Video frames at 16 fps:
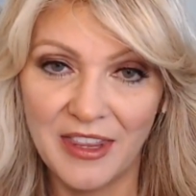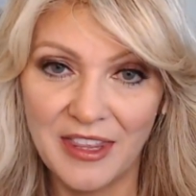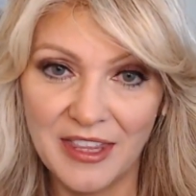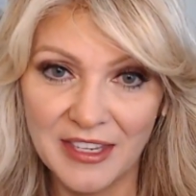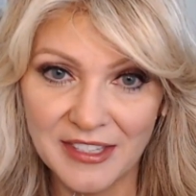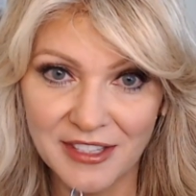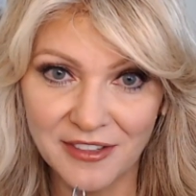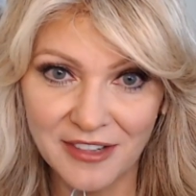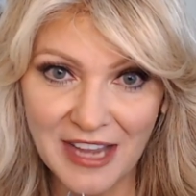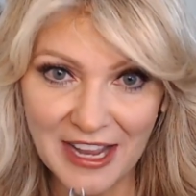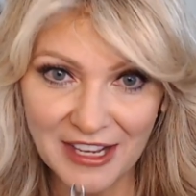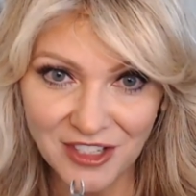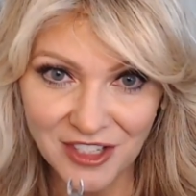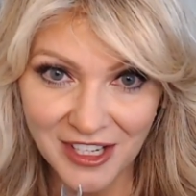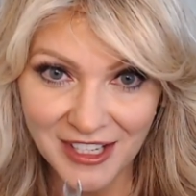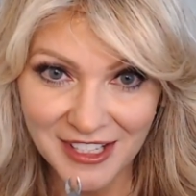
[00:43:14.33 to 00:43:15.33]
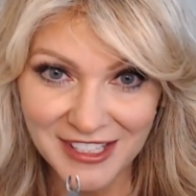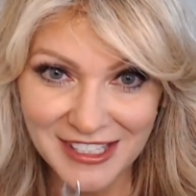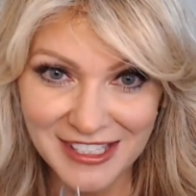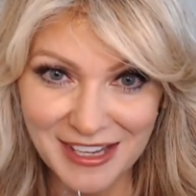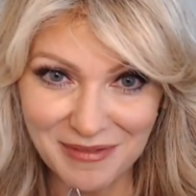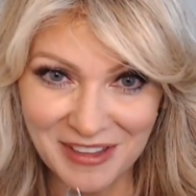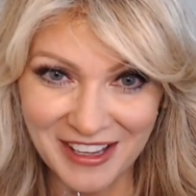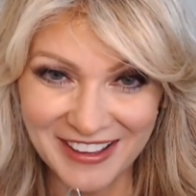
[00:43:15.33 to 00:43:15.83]
this little gadget is
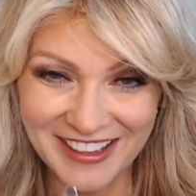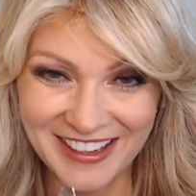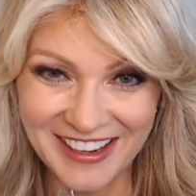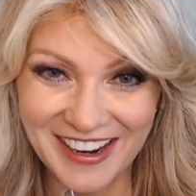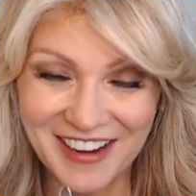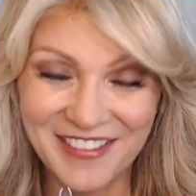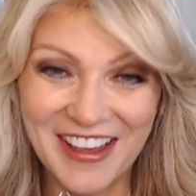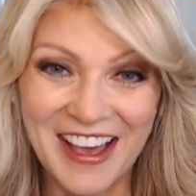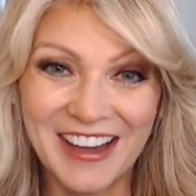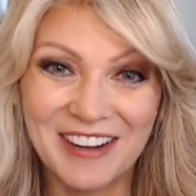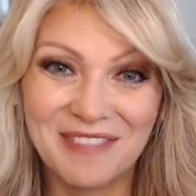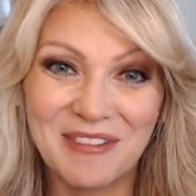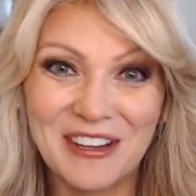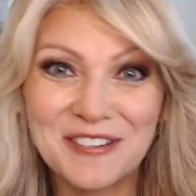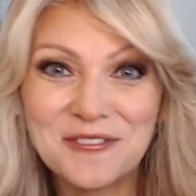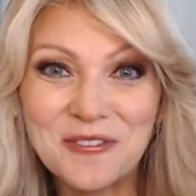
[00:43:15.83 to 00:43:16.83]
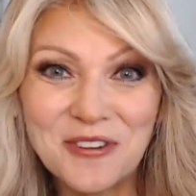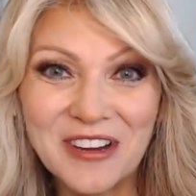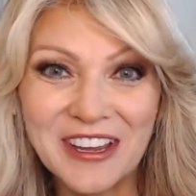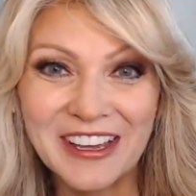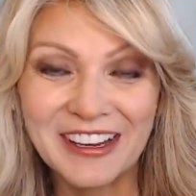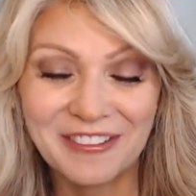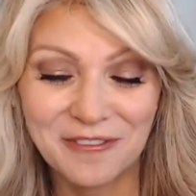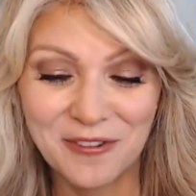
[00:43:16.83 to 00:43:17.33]
something that I've had in my
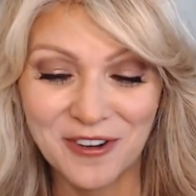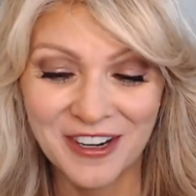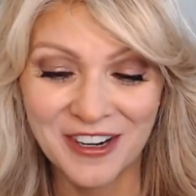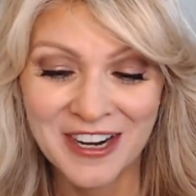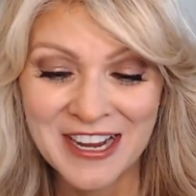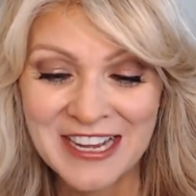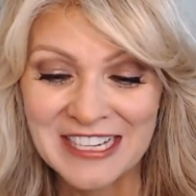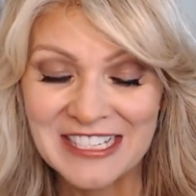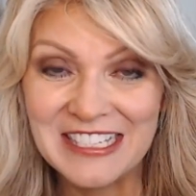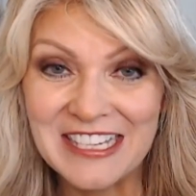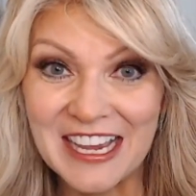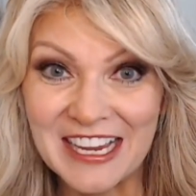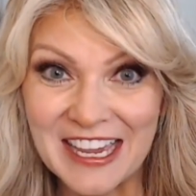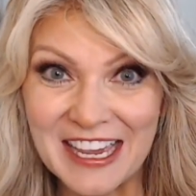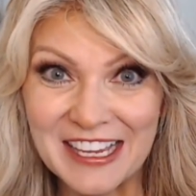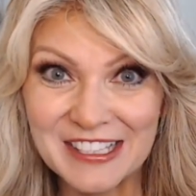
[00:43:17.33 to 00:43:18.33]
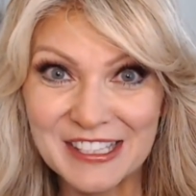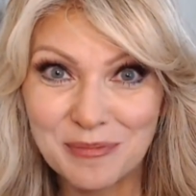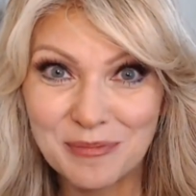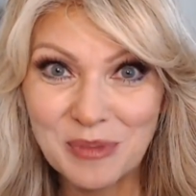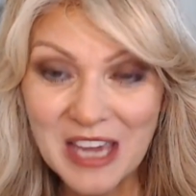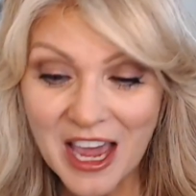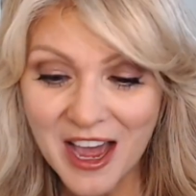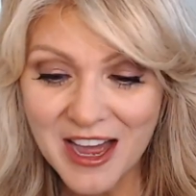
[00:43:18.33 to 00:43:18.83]
toolkit for decades,
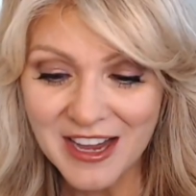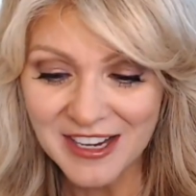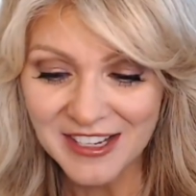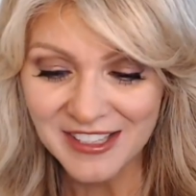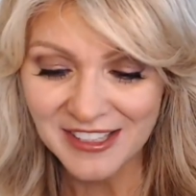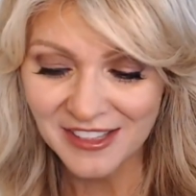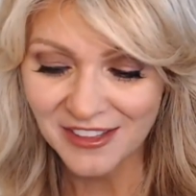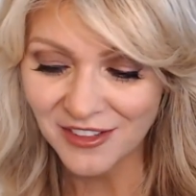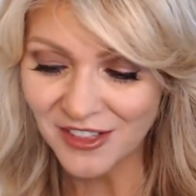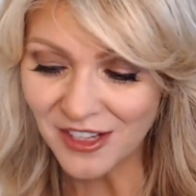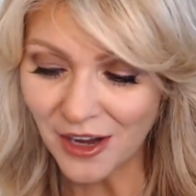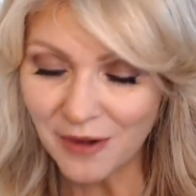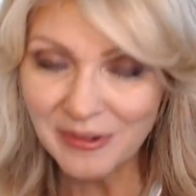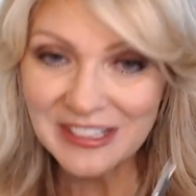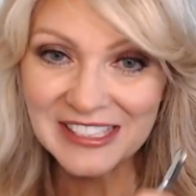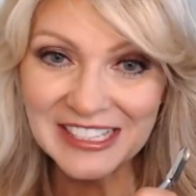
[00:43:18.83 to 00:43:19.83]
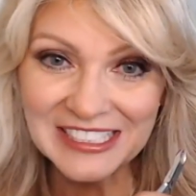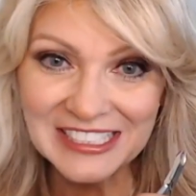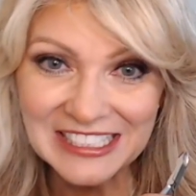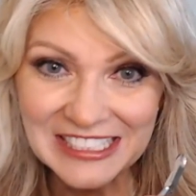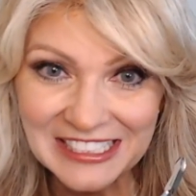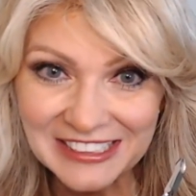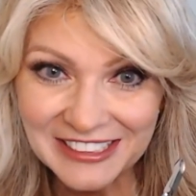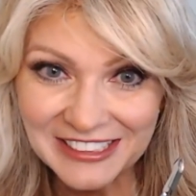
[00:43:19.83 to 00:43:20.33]
because there's always that
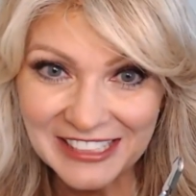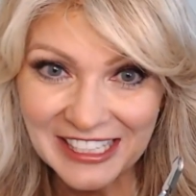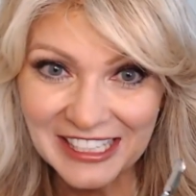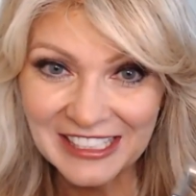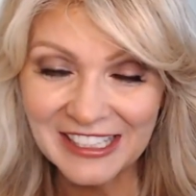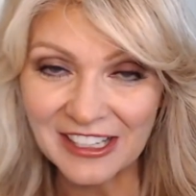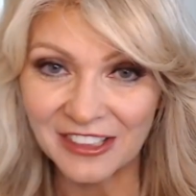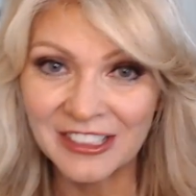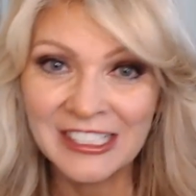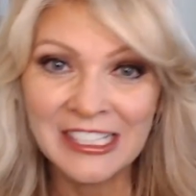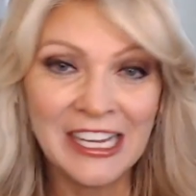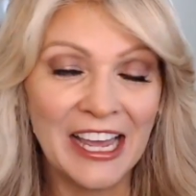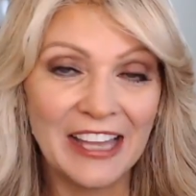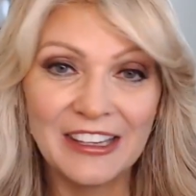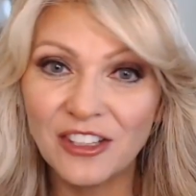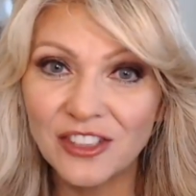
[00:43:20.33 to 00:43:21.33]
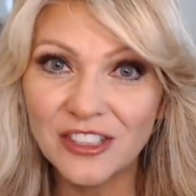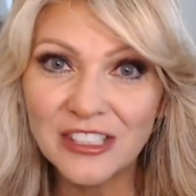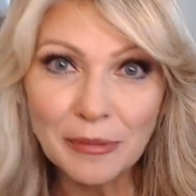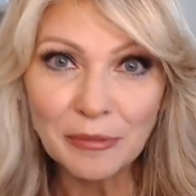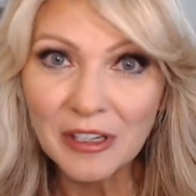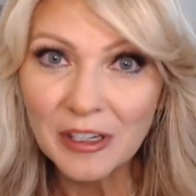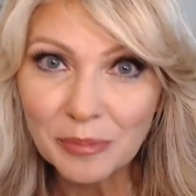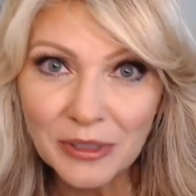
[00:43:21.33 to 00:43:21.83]
teeny little hangnail and then you're
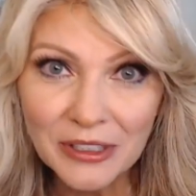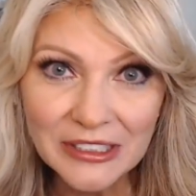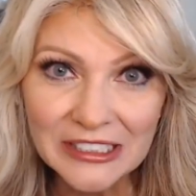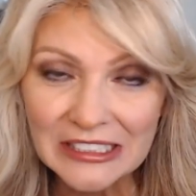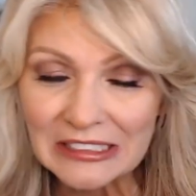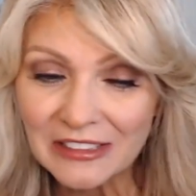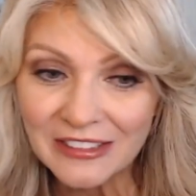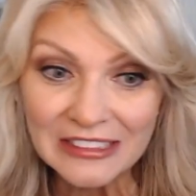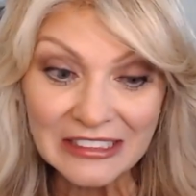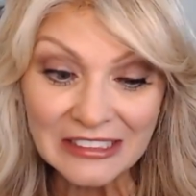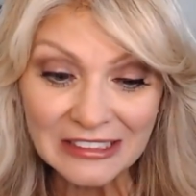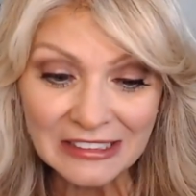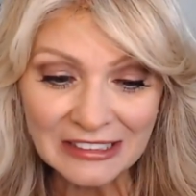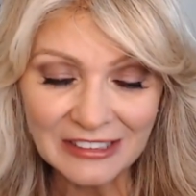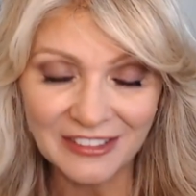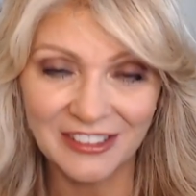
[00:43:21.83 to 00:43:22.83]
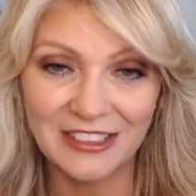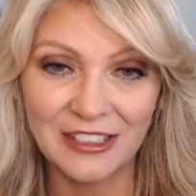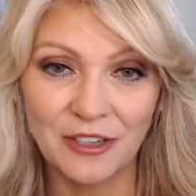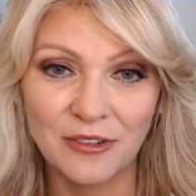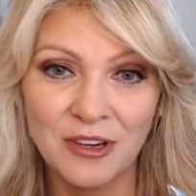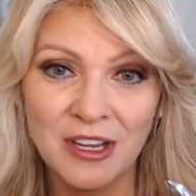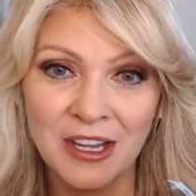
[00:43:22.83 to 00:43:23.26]
tempted to pull it and it, ooh. So